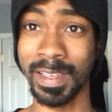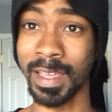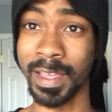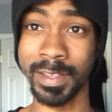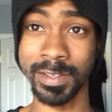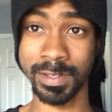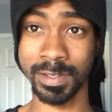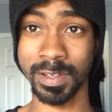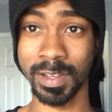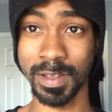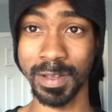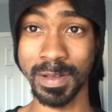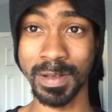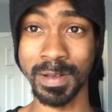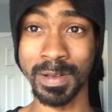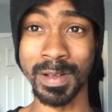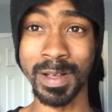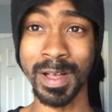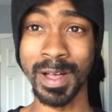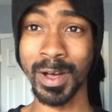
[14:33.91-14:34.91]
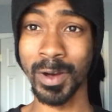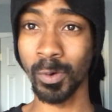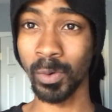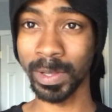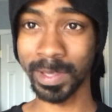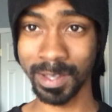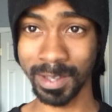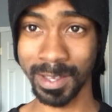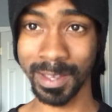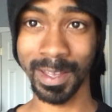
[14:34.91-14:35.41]
And so,
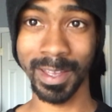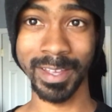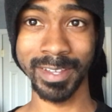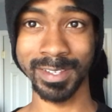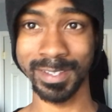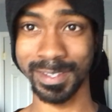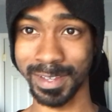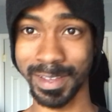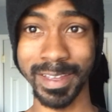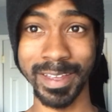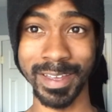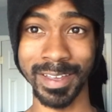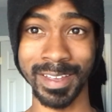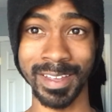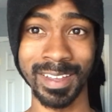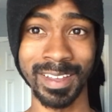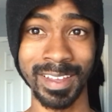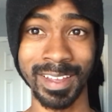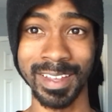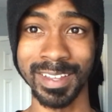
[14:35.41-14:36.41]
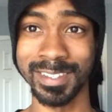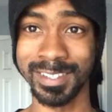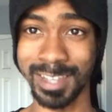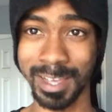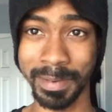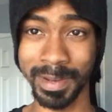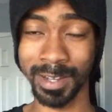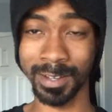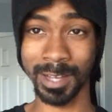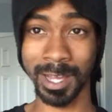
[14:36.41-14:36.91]
what do you guys think?
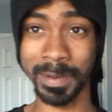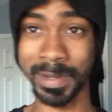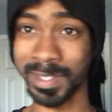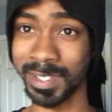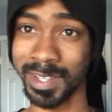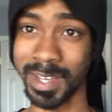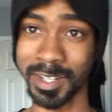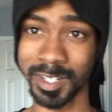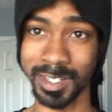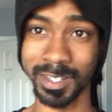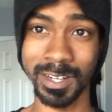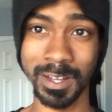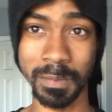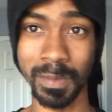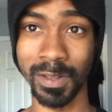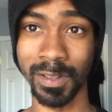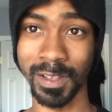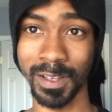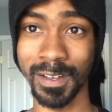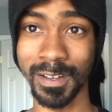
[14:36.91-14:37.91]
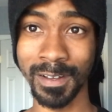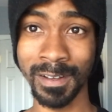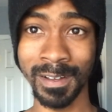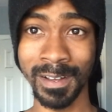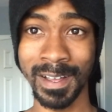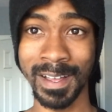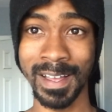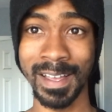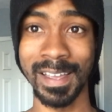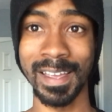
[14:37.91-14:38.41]
Tell me in the comment section down below.
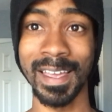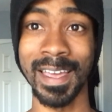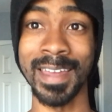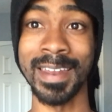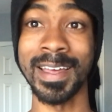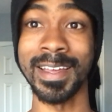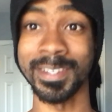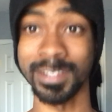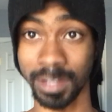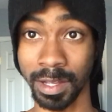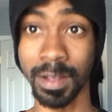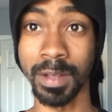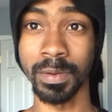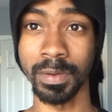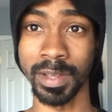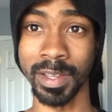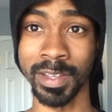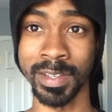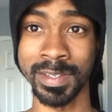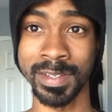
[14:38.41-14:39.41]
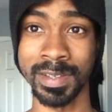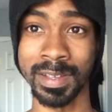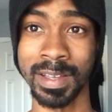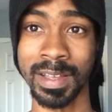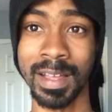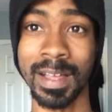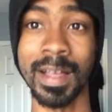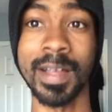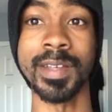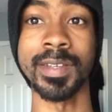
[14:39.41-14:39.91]
And as always,
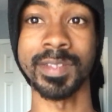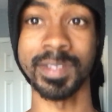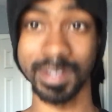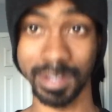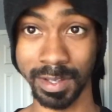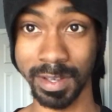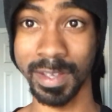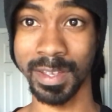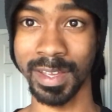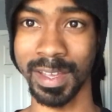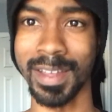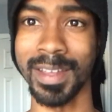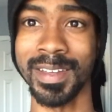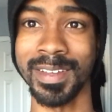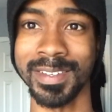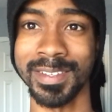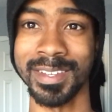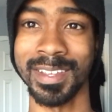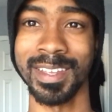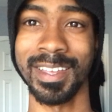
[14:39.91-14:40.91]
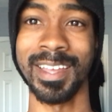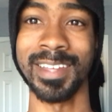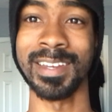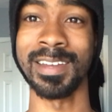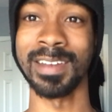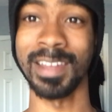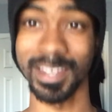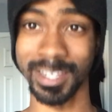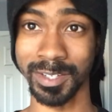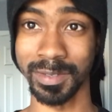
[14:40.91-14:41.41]
I'll see you guys in the
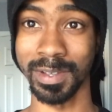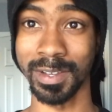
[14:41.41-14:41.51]
next